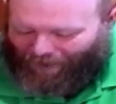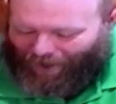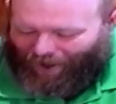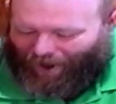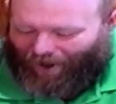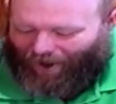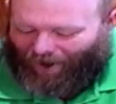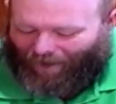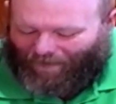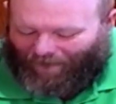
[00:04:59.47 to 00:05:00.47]

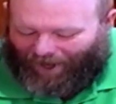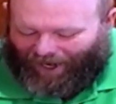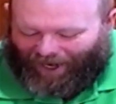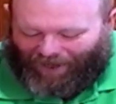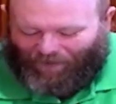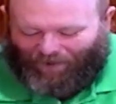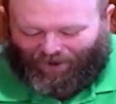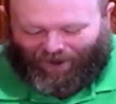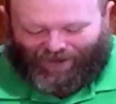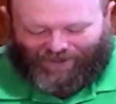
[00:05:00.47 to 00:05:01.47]
And I didn't
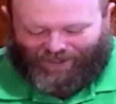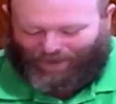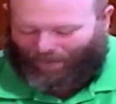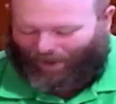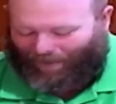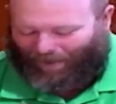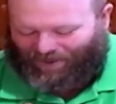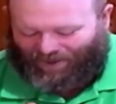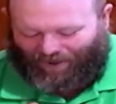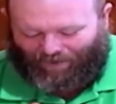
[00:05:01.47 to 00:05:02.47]
realize this about
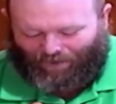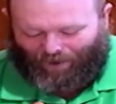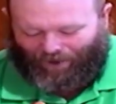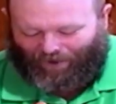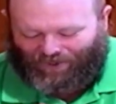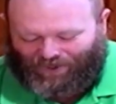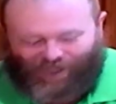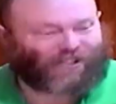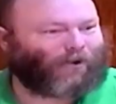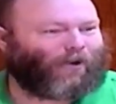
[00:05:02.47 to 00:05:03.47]
myself, quite
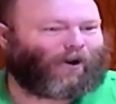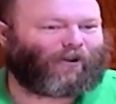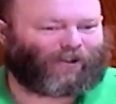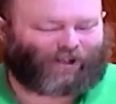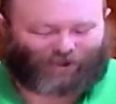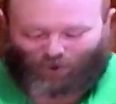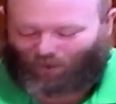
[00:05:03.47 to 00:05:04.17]
honestly, till Carlin told